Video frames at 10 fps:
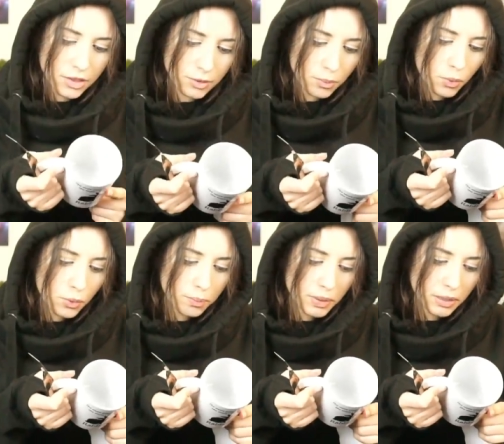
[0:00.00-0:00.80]
The more
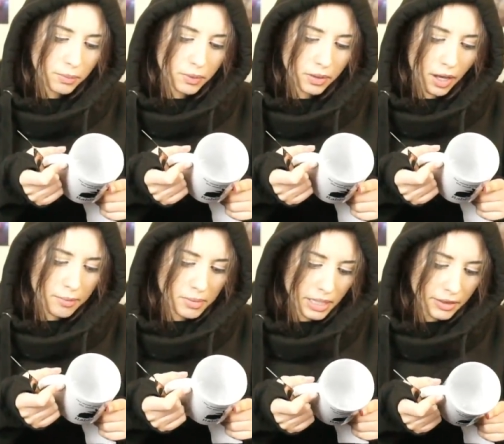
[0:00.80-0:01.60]
people I
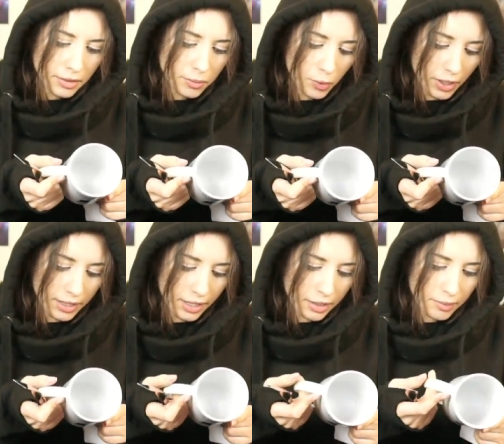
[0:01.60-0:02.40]
meet, the more I
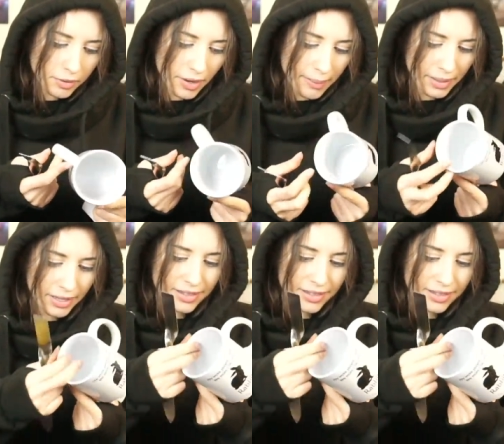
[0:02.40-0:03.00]
like my rabbit.